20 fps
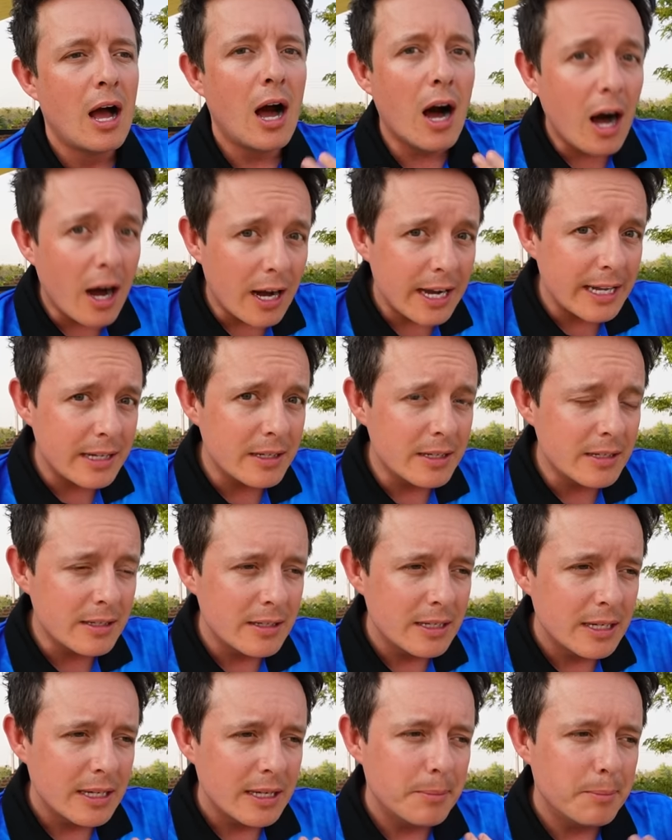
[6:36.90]
I'll
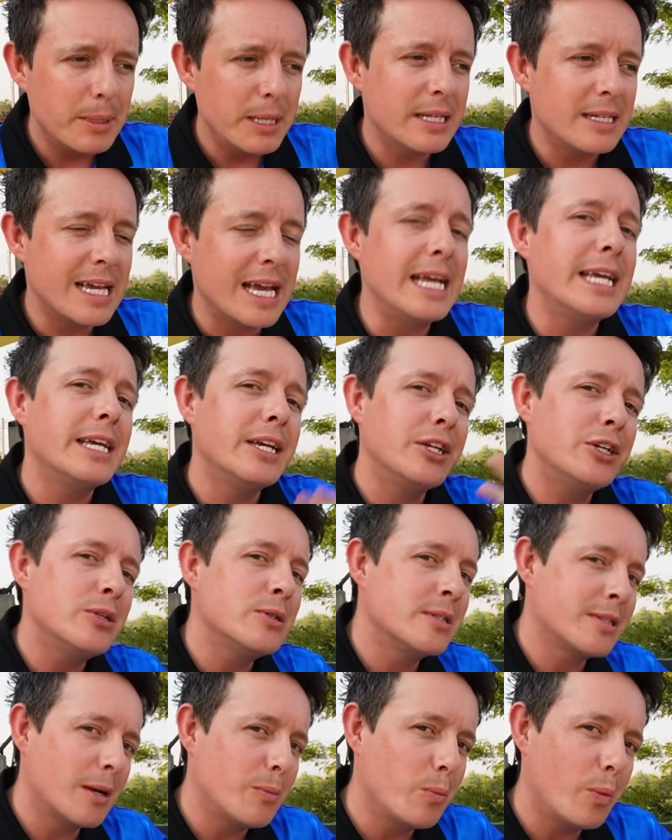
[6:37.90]
be taking you
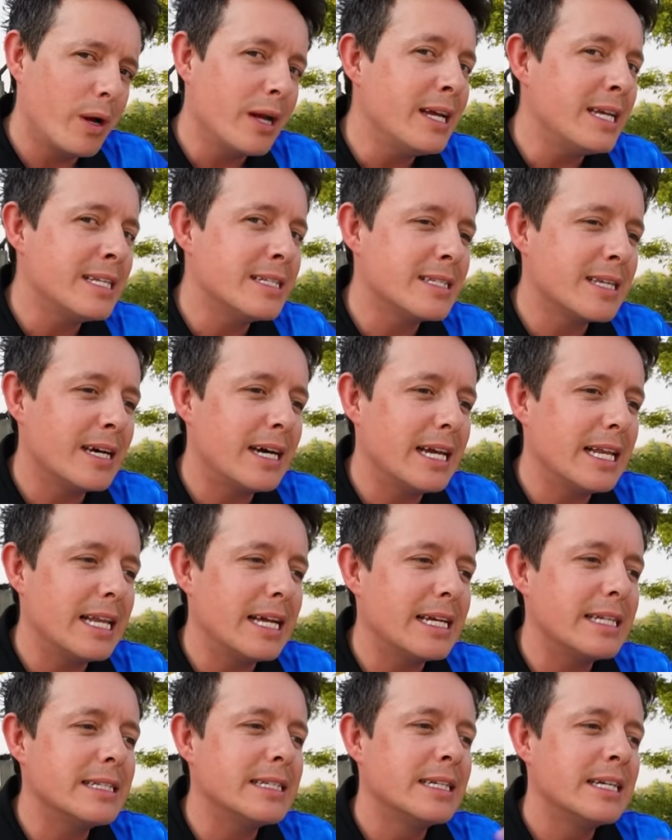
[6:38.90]
somewhere in
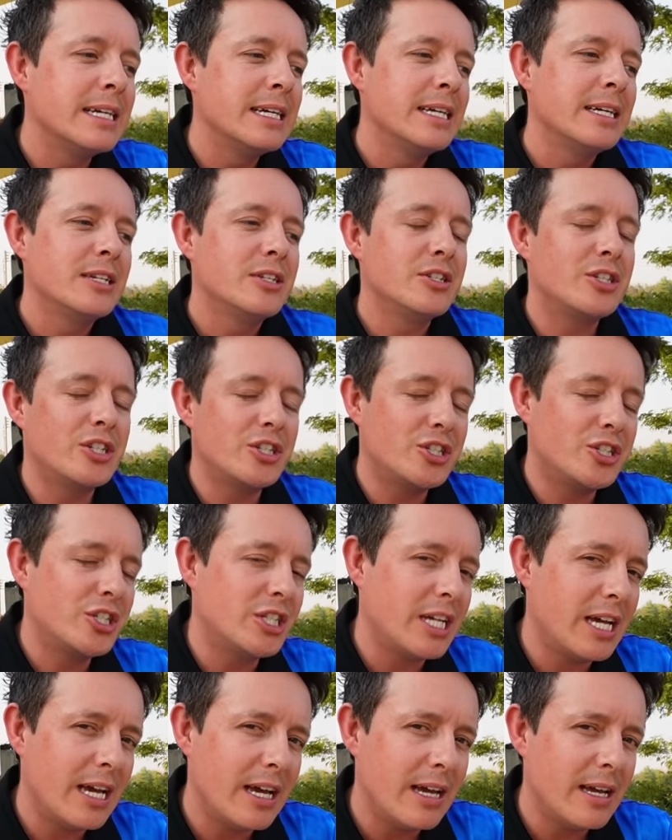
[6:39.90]
Thailand to
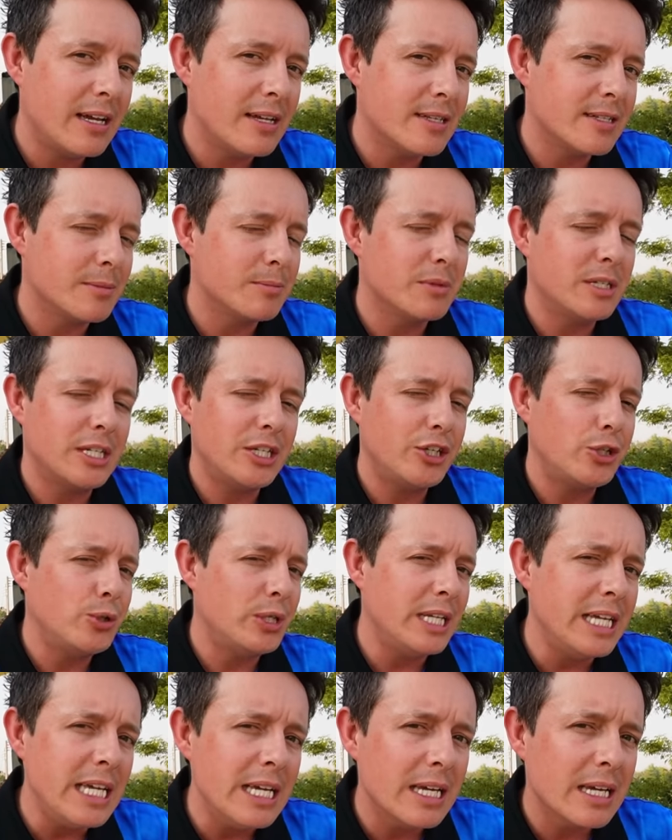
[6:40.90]
share something
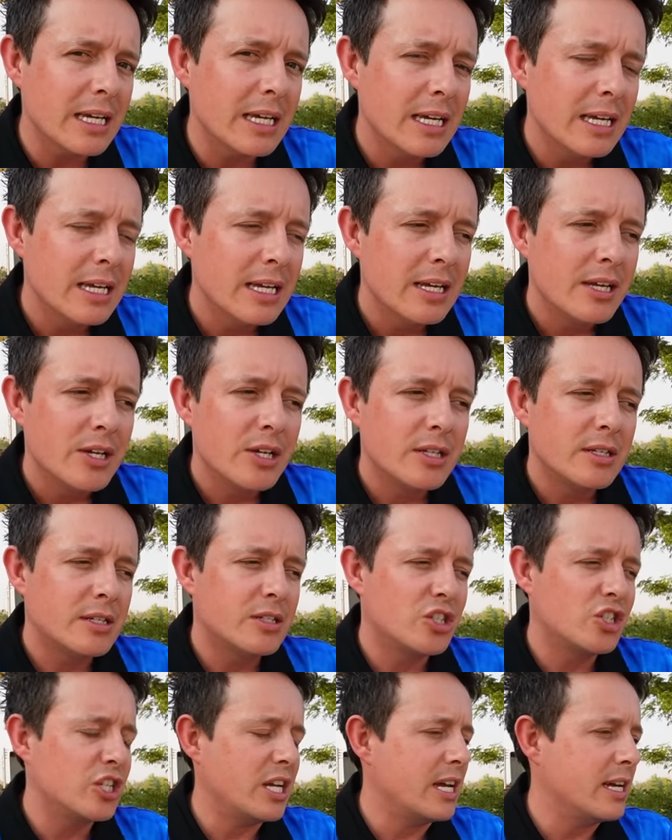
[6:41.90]
unique,
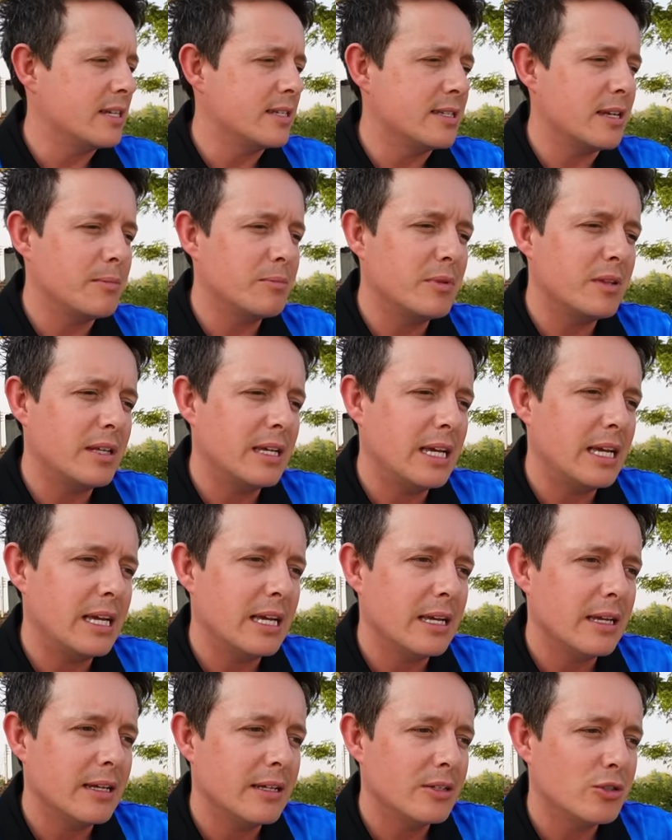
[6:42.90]
share
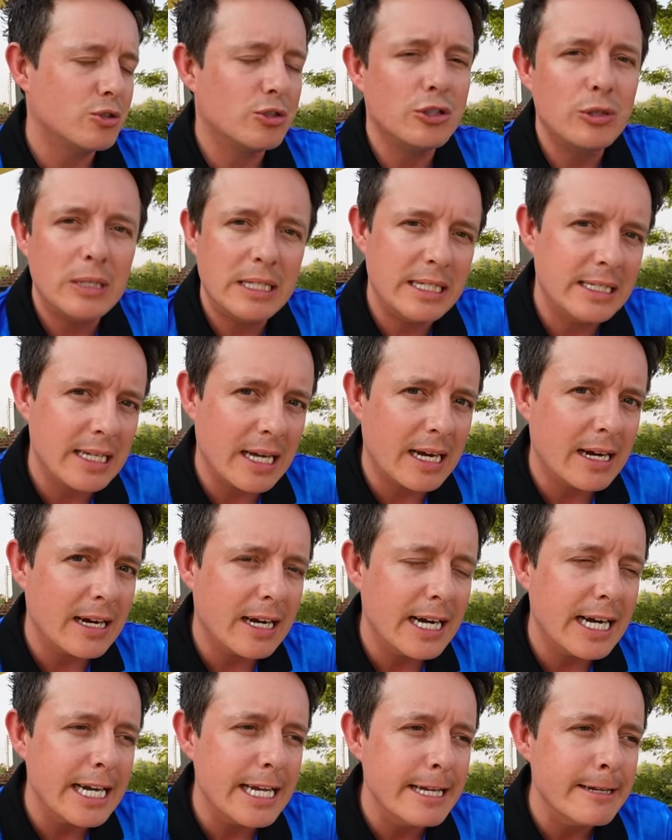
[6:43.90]
something truly
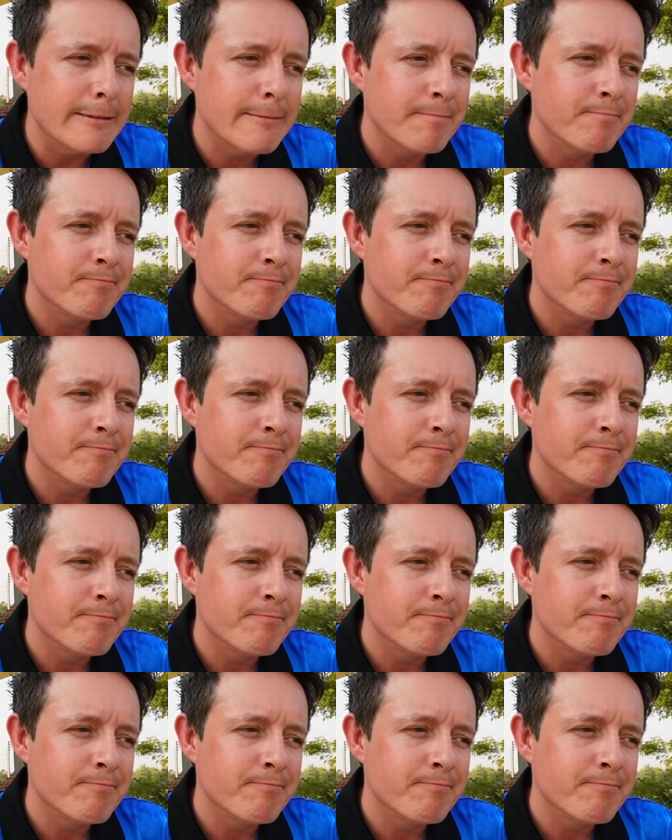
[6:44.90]
Thai,